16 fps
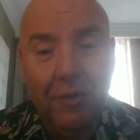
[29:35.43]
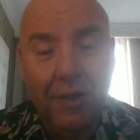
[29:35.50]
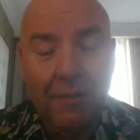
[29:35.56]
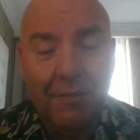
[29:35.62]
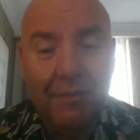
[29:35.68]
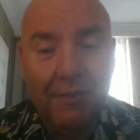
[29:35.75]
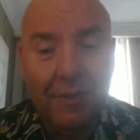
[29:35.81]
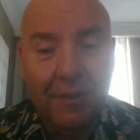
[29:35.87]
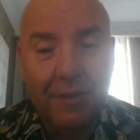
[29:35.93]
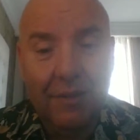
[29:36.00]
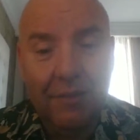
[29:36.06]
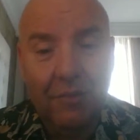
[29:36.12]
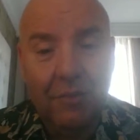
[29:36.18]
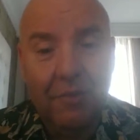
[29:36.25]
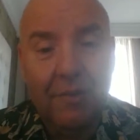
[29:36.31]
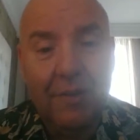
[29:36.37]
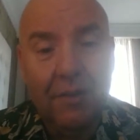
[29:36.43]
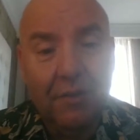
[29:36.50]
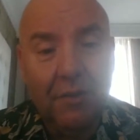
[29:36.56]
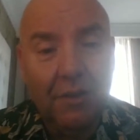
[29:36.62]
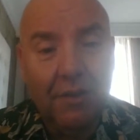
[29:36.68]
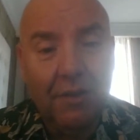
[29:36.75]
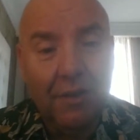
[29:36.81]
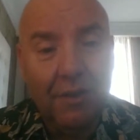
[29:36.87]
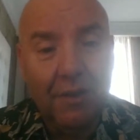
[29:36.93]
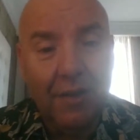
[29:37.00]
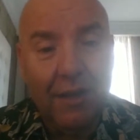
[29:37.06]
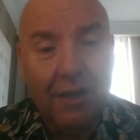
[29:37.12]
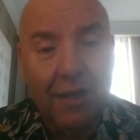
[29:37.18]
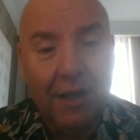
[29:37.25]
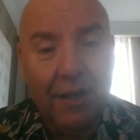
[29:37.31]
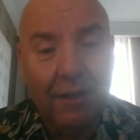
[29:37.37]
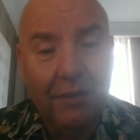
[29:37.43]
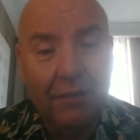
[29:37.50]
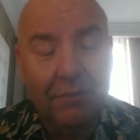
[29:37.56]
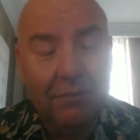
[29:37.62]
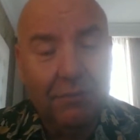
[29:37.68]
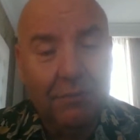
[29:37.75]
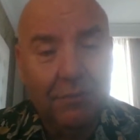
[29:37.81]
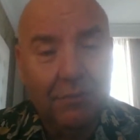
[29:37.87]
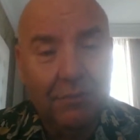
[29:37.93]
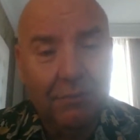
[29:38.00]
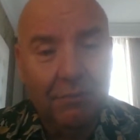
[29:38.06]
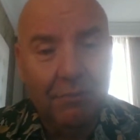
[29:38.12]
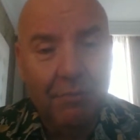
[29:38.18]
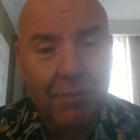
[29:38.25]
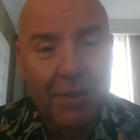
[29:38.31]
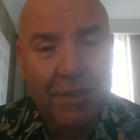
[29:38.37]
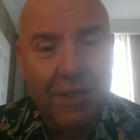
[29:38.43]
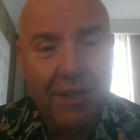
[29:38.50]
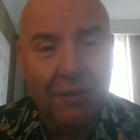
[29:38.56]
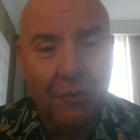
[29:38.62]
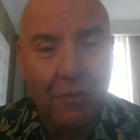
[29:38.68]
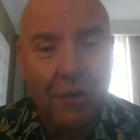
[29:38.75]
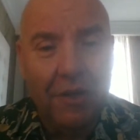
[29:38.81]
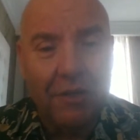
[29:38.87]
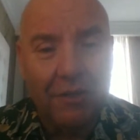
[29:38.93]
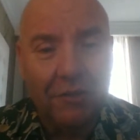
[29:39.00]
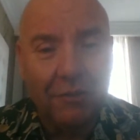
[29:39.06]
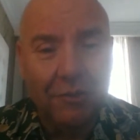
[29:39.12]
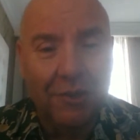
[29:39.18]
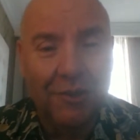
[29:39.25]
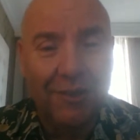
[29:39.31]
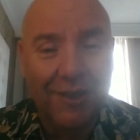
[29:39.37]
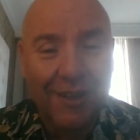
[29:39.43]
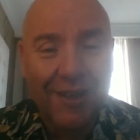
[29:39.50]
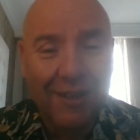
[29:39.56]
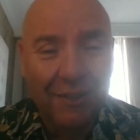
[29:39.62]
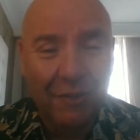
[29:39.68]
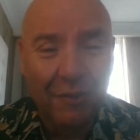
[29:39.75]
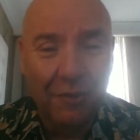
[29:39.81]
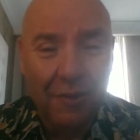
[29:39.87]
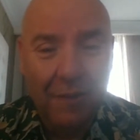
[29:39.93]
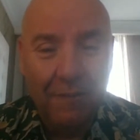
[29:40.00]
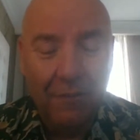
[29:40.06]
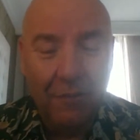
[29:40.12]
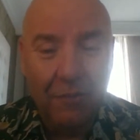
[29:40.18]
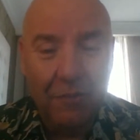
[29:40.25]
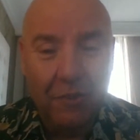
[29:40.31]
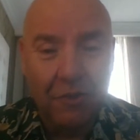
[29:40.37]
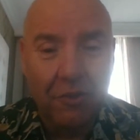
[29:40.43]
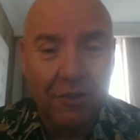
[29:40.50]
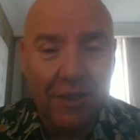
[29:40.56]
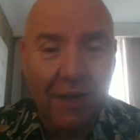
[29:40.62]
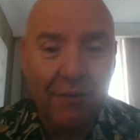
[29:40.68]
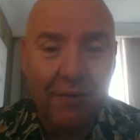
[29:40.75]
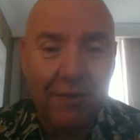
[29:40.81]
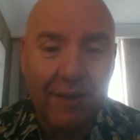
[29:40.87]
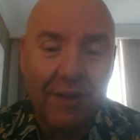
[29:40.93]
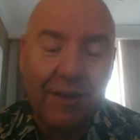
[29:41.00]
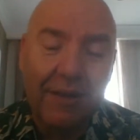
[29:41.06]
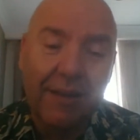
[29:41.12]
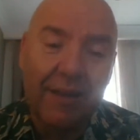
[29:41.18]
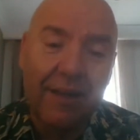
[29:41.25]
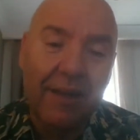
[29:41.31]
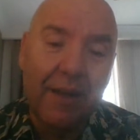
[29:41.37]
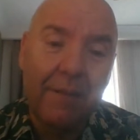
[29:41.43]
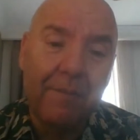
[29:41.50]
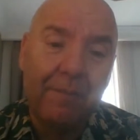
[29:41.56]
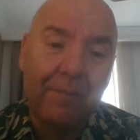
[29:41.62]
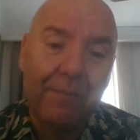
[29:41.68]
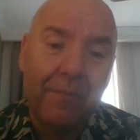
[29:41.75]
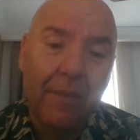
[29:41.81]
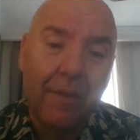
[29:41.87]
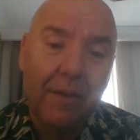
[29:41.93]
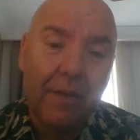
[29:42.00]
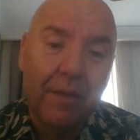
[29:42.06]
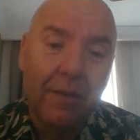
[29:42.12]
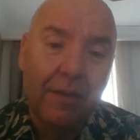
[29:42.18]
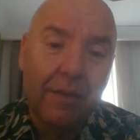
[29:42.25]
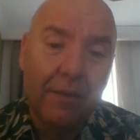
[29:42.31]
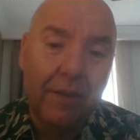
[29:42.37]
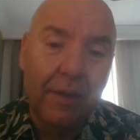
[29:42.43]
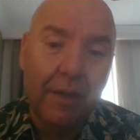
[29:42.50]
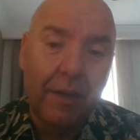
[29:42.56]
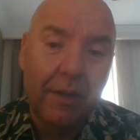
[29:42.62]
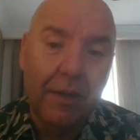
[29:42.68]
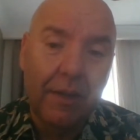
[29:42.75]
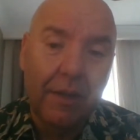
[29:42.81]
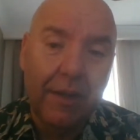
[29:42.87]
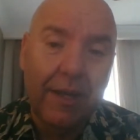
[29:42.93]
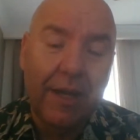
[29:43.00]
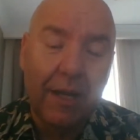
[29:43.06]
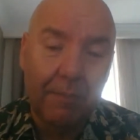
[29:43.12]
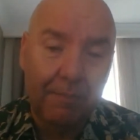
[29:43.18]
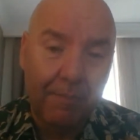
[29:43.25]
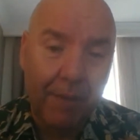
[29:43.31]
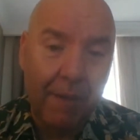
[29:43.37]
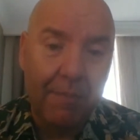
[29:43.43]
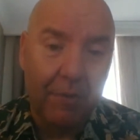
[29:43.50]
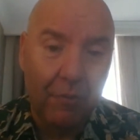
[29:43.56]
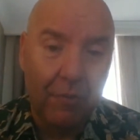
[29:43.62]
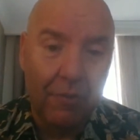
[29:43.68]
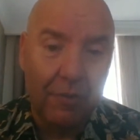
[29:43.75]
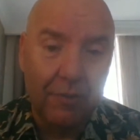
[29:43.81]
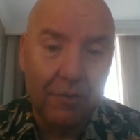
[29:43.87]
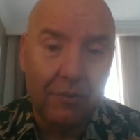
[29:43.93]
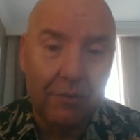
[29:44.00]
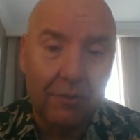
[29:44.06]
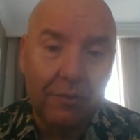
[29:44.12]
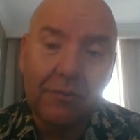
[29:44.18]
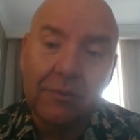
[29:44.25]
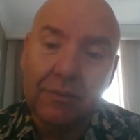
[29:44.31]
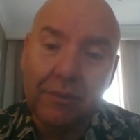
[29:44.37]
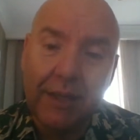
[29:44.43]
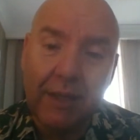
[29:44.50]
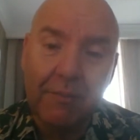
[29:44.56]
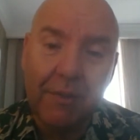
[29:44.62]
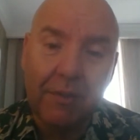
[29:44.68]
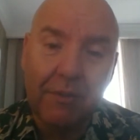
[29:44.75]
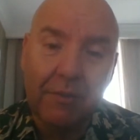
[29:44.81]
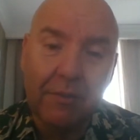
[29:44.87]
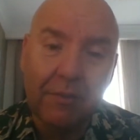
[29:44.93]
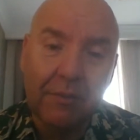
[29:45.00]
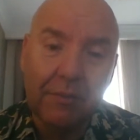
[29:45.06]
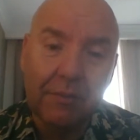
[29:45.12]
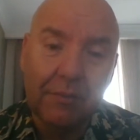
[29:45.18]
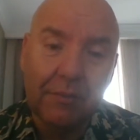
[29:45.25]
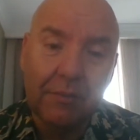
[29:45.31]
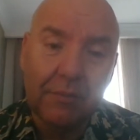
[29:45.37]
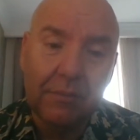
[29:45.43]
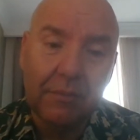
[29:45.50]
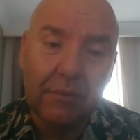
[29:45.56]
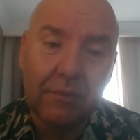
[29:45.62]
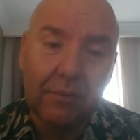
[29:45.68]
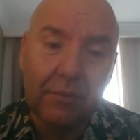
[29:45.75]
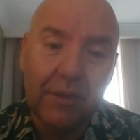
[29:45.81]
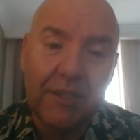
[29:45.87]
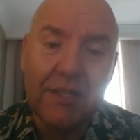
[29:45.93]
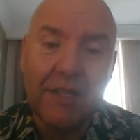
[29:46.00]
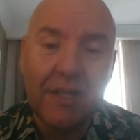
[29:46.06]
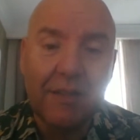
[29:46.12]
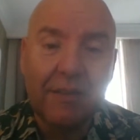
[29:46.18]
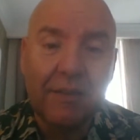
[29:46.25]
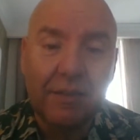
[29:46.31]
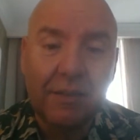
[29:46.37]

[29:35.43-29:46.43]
them like basically 2 years to sort out the legal paperwork to get me to Disney.